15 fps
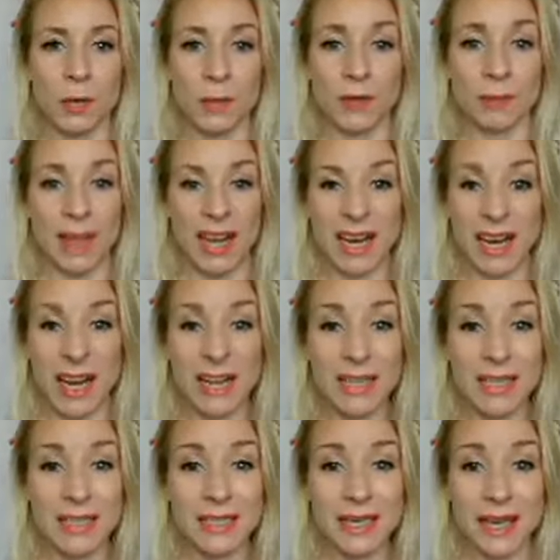With my
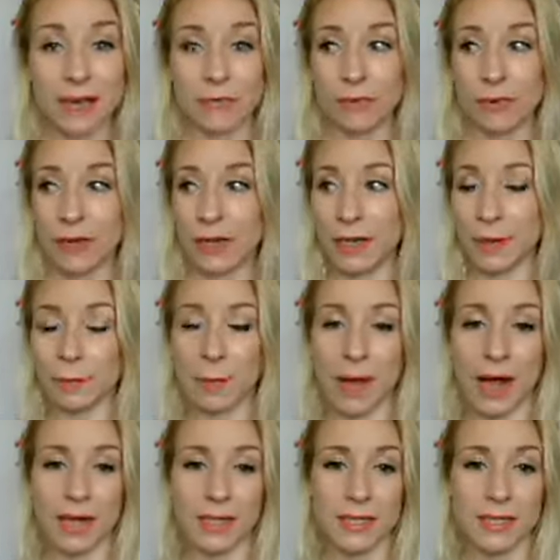clients, it really
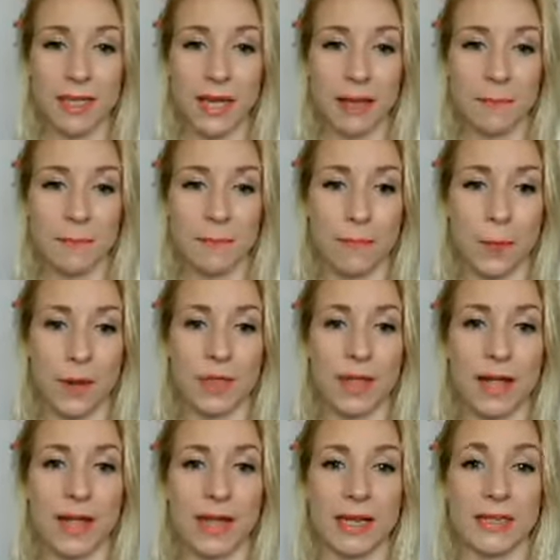impacts them when
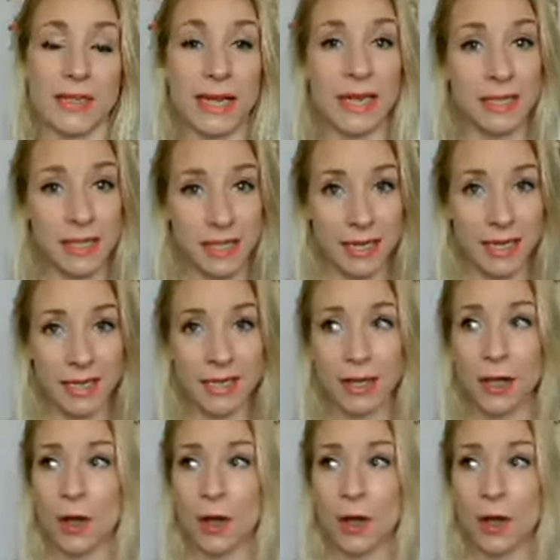they're dating